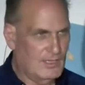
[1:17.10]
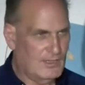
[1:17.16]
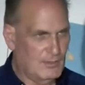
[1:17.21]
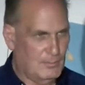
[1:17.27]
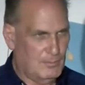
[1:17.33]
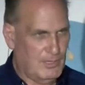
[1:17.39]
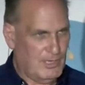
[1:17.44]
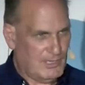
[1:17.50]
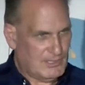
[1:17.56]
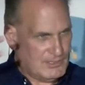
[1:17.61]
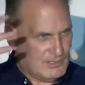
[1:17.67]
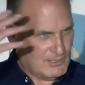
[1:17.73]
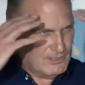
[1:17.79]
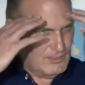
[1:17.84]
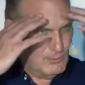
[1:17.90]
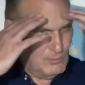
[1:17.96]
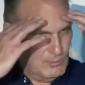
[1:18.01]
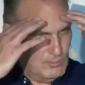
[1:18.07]
And the
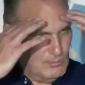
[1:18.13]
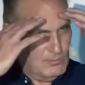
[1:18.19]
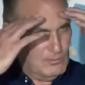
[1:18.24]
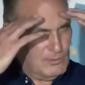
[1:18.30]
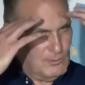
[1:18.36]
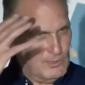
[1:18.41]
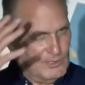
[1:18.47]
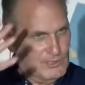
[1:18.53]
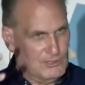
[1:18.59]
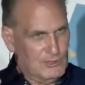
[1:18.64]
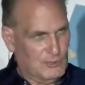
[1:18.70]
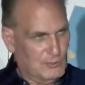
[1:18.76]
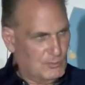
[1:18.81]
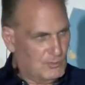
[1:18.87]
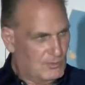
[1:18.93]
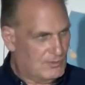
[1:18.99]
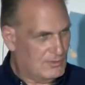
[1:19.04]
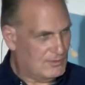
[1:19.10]
pastor's like, well, what do I
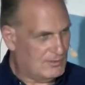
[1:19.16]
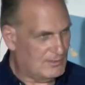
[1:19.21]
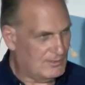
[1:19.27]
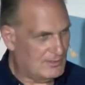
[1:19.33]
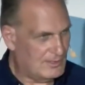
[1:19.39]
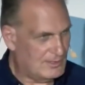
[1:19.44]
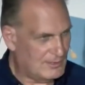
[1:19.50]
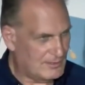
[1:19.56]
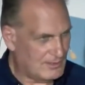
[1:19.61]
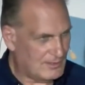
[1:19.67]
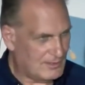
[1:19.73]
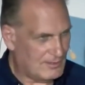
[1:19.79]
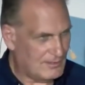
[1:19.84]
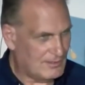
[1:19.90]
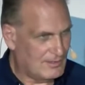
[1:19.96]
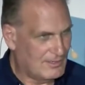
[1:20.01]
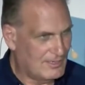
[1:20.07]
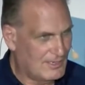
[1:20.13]
do with these
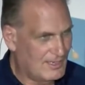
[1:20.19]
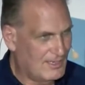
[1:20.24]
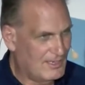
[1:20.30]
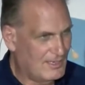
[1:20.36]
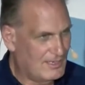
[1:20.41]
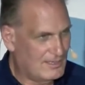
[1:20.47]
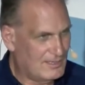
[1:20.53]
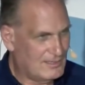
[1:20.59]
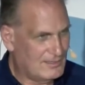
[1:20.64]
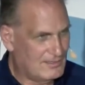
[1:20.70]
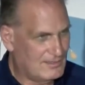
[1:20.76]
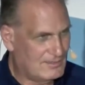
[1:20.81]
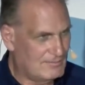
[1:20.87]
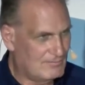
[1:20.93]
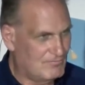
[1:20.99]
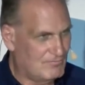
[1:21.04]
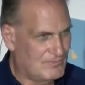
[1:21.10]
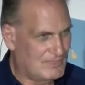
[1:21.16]
little
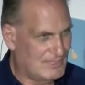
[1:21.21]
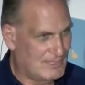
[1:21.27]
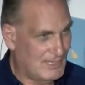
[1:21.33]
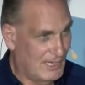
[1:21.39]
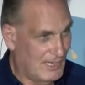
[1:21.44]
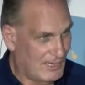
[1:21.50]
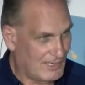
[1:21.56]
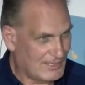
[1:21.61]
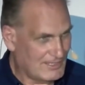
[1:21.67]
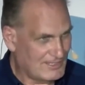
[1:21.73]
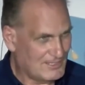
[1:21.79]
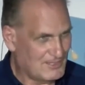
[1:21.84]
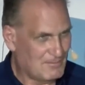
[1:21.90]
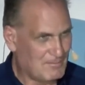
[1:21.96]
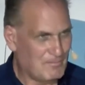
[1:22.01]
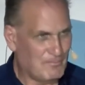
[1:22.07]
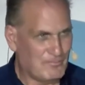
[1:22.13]
darlings?